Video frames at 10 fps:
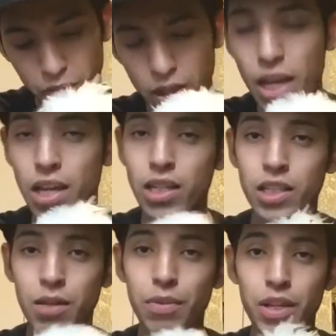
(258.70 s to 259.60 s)
yeah, he's
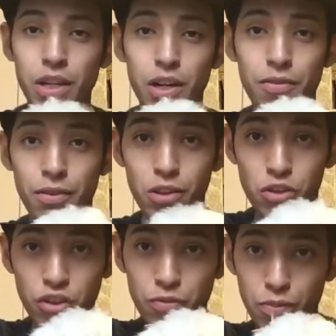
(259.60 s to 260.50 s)
gonna be here for the
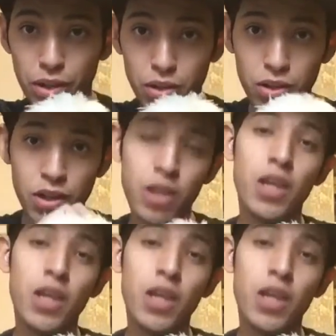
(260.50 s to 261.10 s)
drift build